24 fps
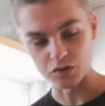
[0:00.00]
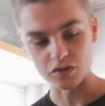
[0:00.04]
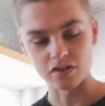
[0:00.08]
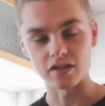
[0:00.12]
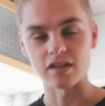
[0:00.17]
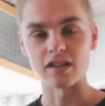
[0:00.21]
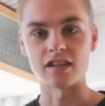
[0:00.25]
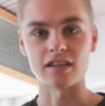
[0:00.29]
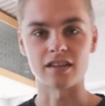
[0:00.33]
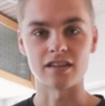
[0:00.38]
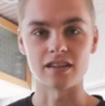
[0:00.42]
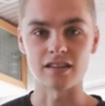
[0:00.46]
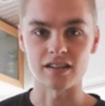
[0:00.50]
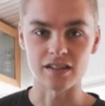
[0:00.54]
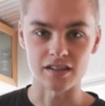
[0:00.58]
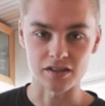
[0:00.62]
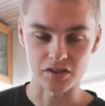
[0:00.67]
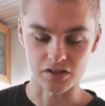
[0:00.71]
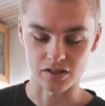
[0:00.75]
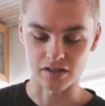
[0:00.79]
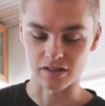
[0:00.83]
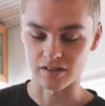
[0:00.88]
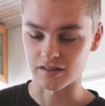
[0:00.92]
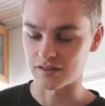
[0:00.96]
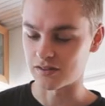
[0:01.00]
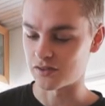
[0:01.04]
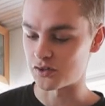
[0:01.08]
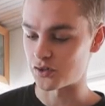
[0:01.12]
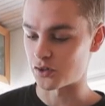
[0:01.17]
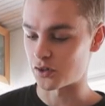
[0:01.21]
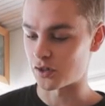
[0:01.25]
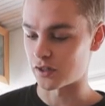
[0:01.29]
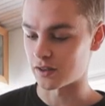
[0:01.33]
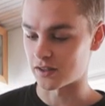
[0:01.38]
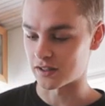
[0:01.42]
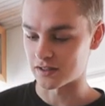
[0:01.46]
used thing in the kitchen
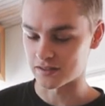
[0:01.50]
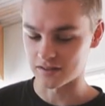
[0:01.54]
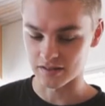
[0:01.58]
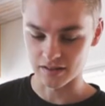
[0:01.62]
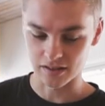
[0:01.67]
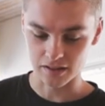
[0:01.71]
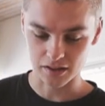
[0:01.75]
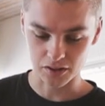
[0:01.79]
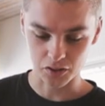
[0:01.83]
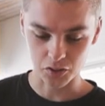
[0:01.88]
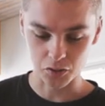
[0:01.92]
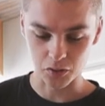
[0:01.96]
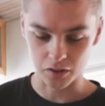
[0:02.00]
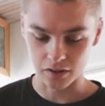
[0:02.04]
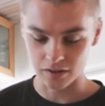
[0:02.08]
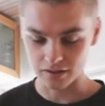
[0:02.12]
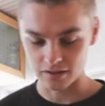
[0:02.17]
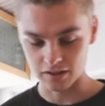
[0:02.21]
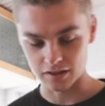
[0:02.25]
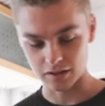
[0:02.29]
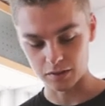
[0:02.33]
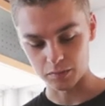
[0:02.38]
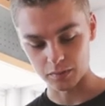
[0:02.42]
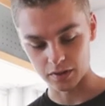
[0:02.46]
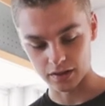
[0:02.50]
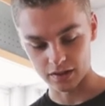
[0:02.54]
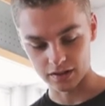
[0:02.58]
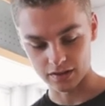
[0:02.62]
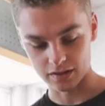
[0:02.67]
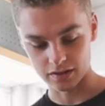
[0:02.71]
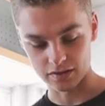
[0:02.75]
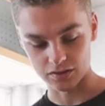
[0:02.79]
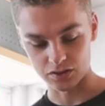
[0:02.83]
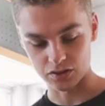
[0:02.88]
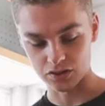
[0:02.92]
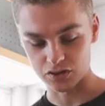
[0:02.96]
during this uh, quarantine
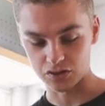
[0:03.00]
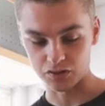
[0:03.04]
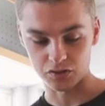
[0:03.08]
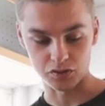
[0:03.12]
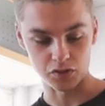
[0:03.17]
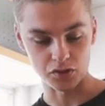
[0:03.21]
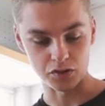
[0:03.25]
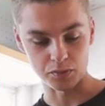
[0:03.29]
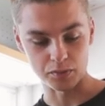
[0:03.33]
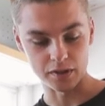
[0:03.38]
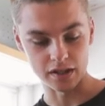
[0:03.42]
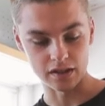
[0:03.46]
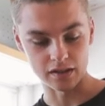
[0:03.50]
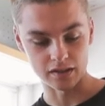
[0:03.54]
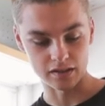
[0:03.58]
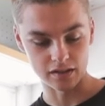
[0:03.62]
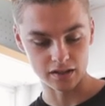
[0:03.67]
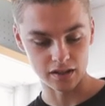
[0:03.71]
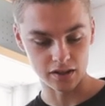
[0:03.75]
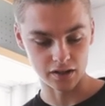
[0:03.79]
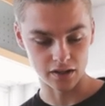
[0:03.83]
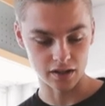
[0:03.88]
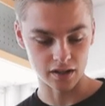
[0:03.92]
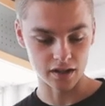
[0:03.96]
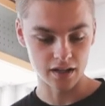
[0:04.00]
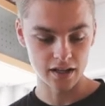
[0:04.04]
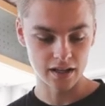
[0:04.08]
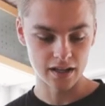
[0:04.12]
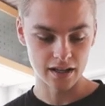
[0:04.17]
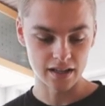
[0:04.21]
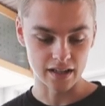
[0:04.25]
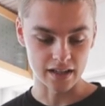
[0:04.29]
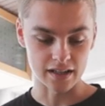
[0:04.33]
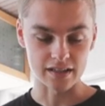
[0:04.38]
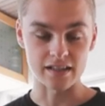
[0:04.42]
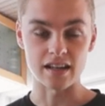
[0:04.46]
because you just throw your meat in here,
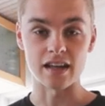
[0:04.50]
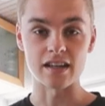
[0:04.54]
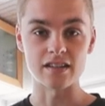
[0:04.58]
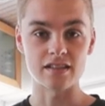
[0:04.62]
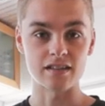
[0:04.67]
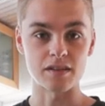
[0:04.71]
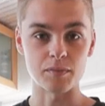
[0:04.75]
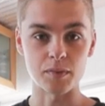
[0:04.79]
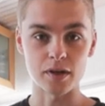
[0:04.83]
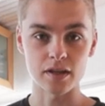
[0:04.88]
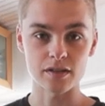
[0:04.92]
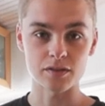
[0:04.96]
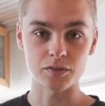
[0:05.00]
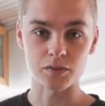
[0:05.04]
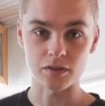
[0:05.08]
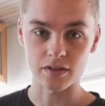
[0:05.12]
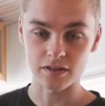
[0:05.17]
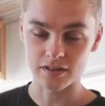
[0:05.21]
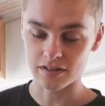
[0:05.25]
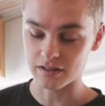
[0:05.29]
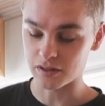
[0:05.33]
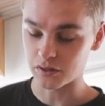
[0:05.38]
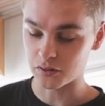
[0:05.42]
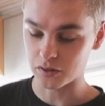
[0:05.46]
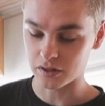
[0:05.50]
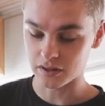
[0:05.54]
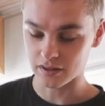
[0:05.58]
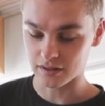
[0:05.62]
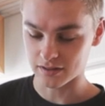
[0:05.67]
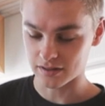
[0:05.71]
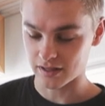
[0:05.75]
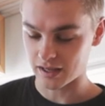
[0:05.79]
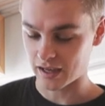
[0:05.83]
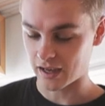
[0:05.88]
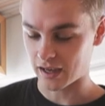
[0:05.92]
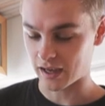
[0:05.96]
it tastes the best when it's slow
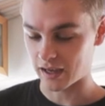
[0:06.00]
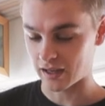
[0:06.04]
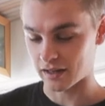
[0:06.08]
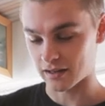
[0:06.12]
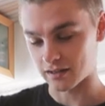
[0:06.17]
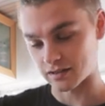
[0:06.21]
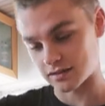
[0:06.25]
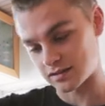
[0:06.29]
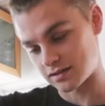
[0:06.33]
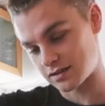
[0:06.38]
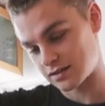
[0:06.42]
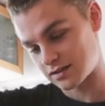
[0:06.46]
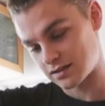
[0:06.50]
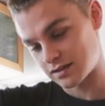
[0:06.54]
cooked and